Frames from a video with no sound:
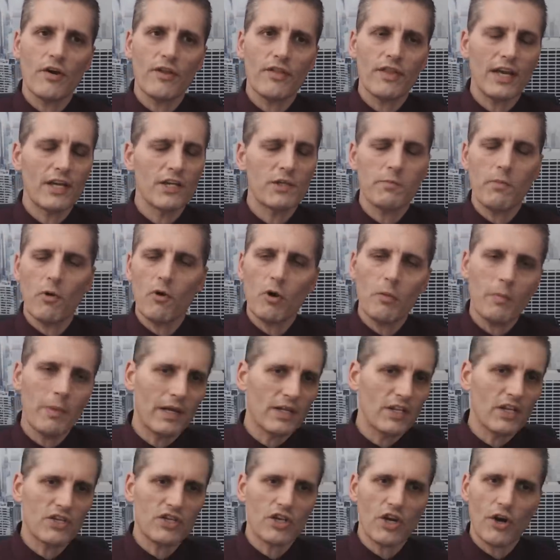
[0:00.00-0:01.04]
I spoke about
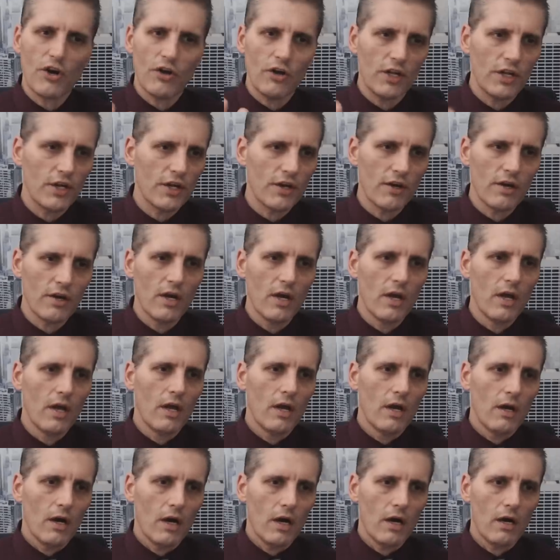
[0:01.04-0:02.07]
this earlier
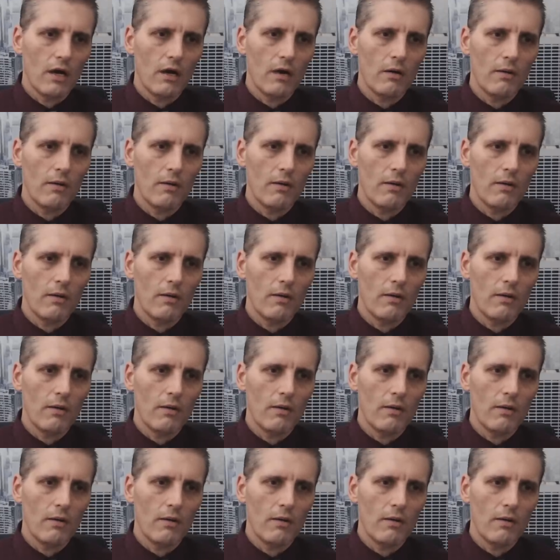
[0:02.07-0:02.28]
uh,